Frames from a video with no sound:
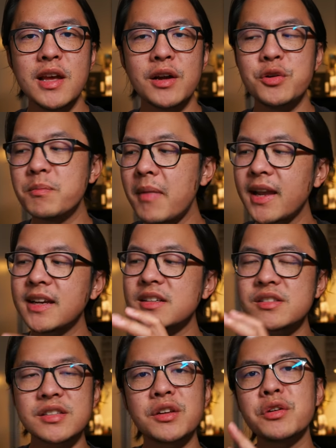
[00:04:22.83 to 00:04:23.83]
who might
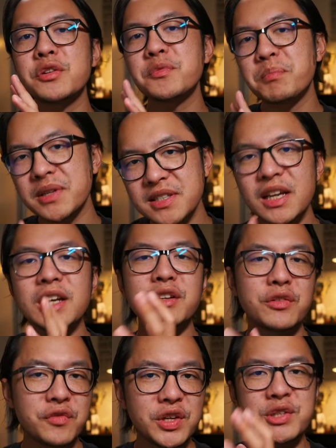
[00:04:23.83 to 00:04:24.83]
consider
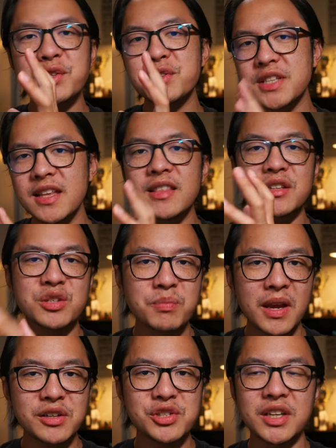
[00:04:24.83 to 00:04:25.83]
particular features in the
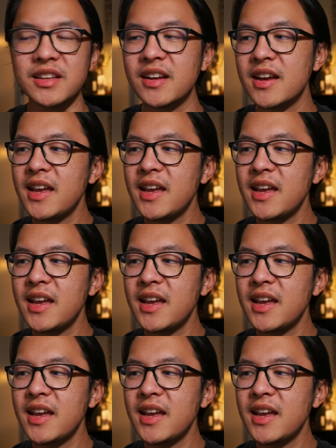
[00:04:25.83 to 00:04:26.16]
spec sheet,